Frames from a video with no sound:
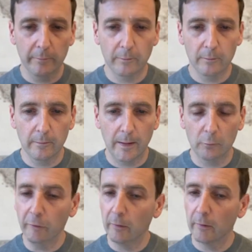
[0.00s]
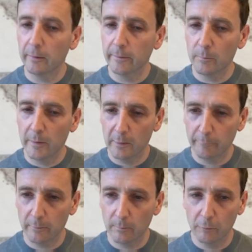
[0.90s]
and that will generate a thumbnail for
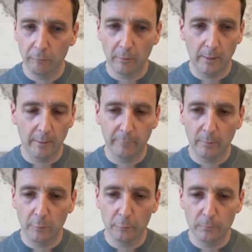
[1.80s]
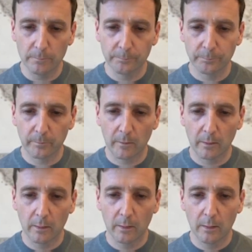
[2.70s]
the model.
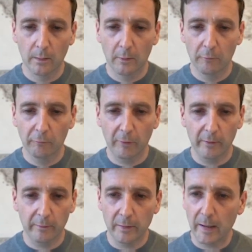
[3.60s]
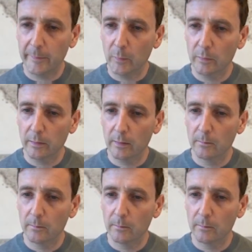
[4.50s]
Check that you're happy with it.